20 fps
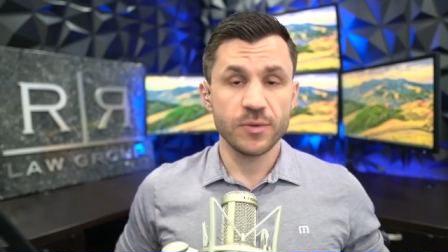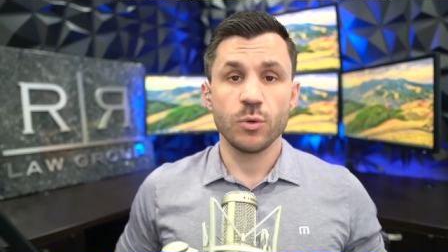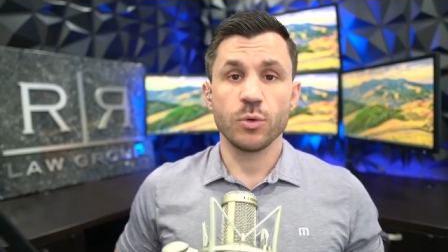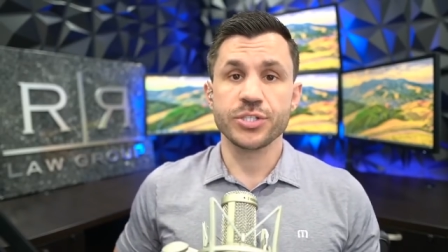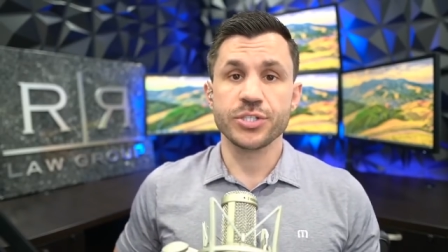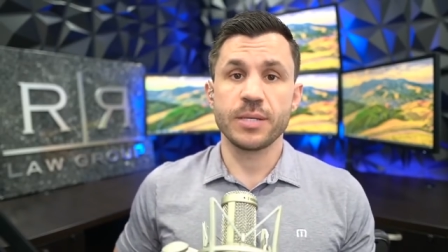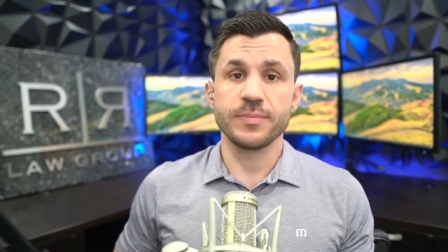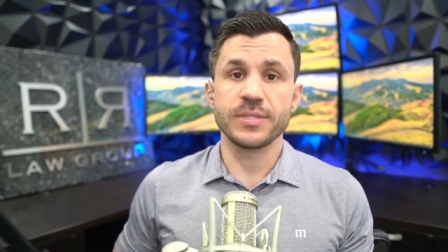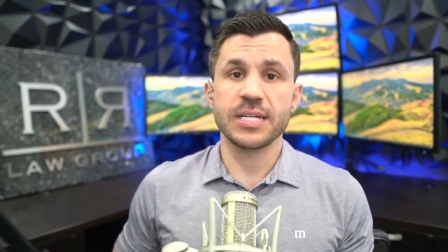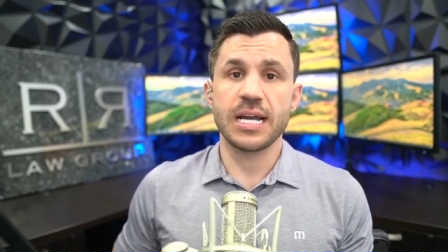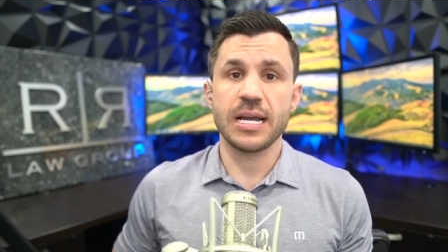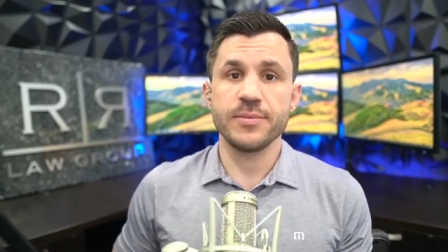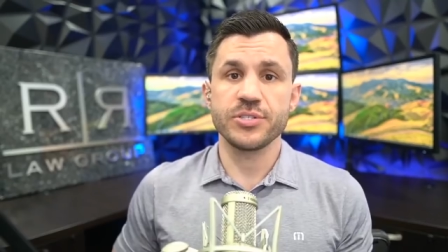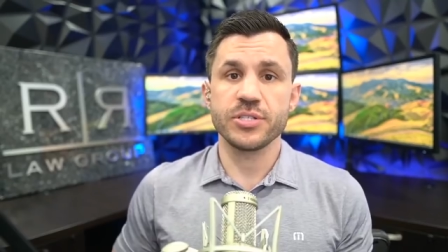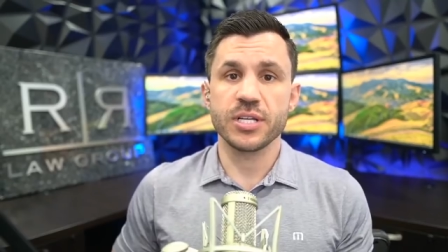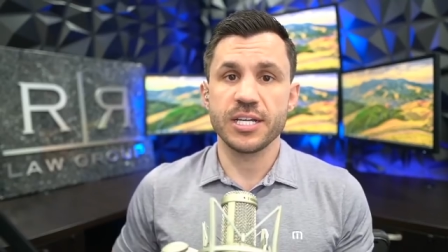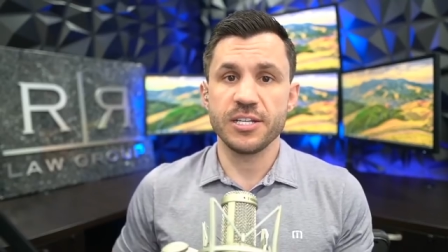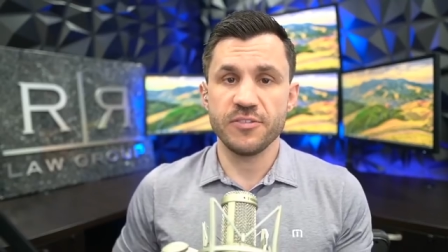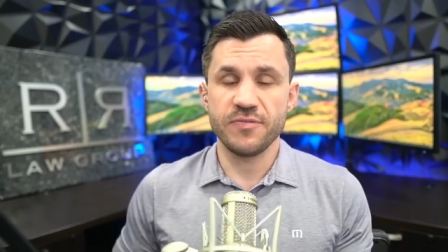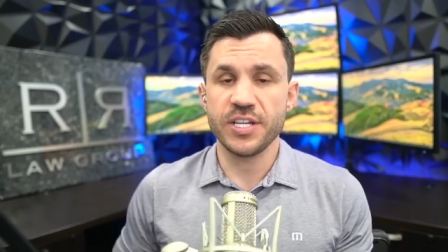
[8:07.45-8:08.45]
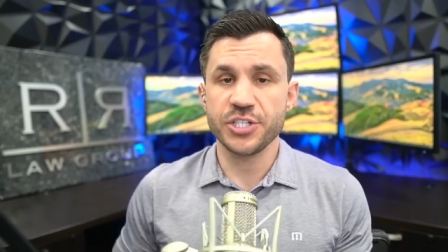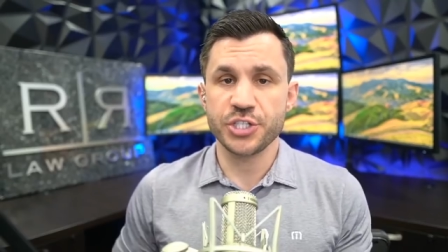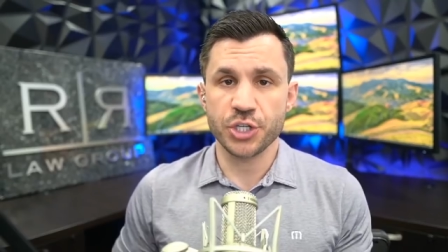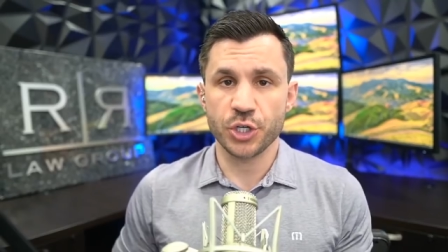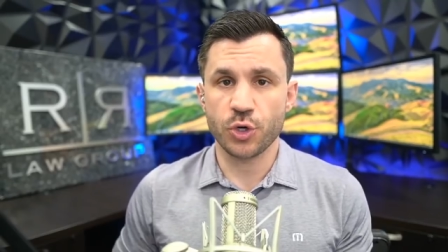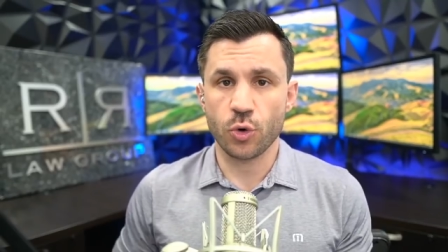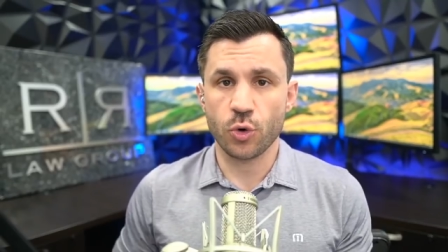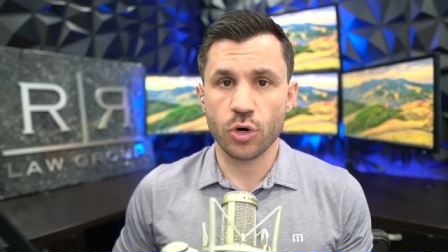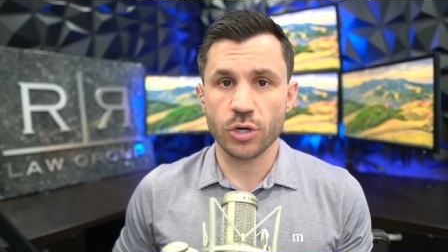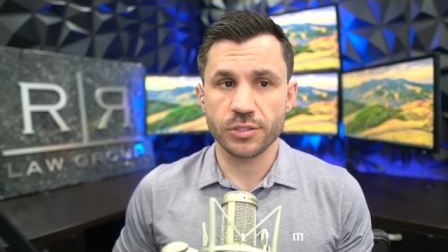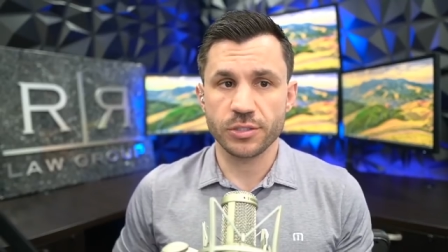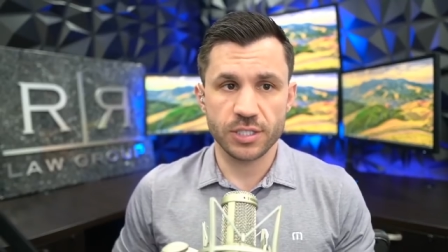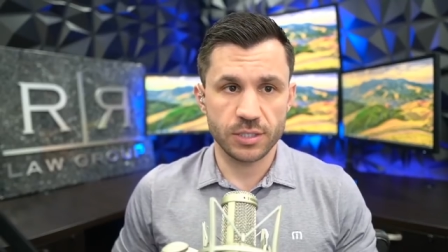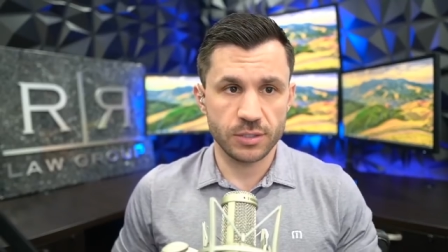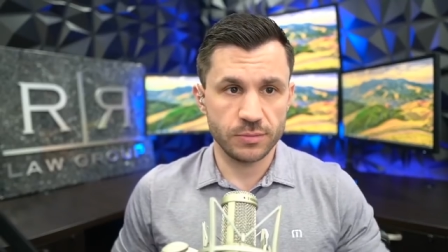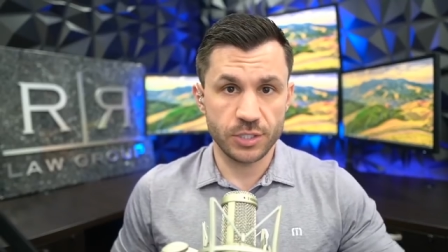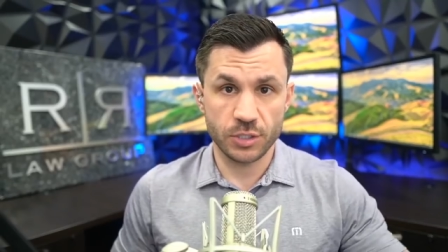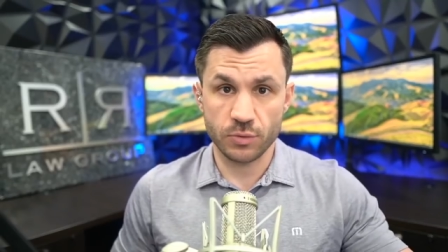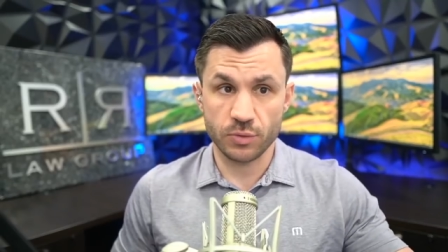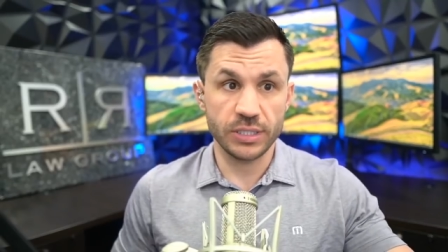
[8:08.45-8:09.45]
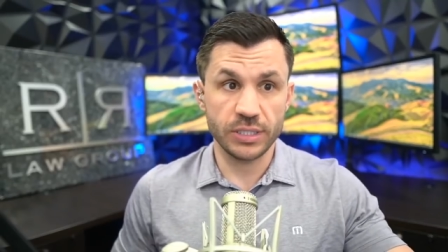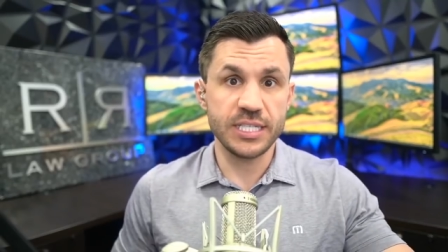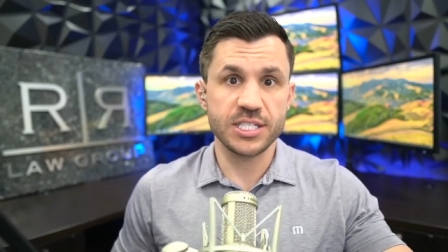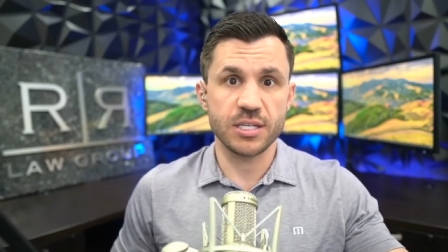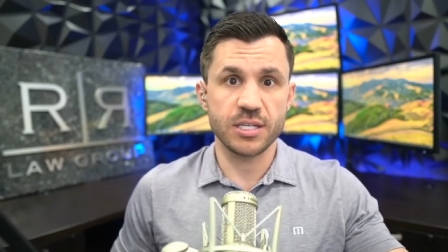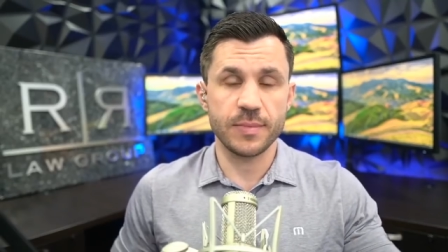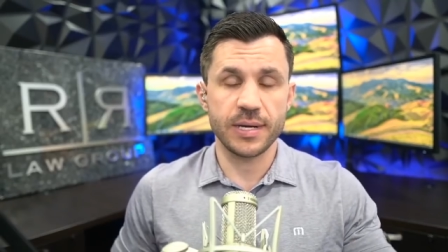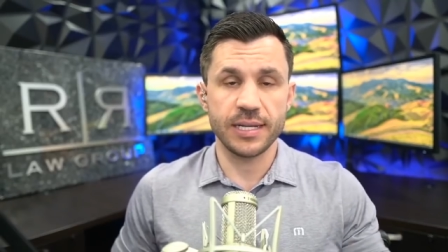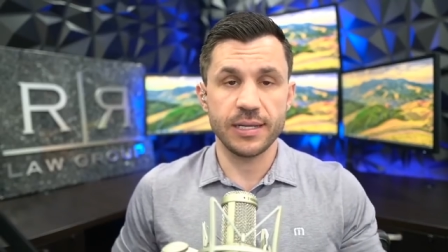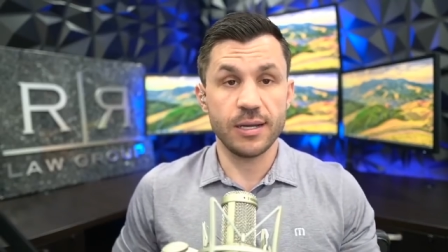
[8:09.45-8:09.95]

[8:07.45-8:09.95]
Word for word: will sometimes convince a court to, you know, release somebody.